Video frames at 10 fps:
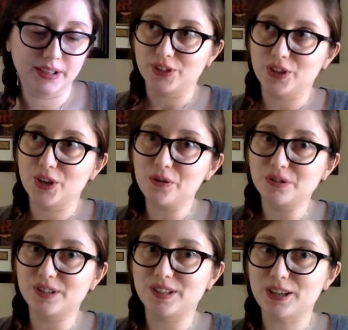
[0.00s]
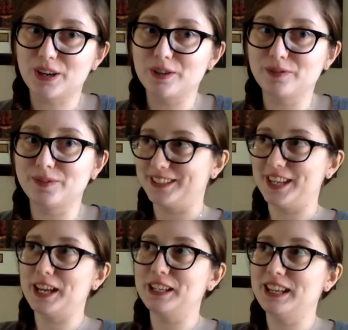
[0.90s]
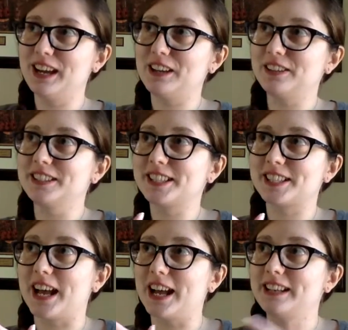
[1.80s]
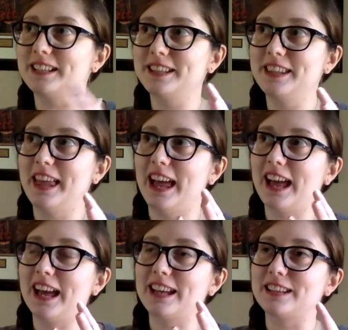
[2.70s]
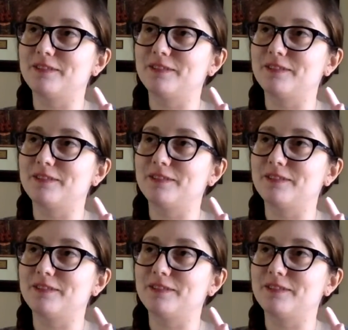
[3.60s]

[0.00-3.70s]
The ghost of Danielle decided that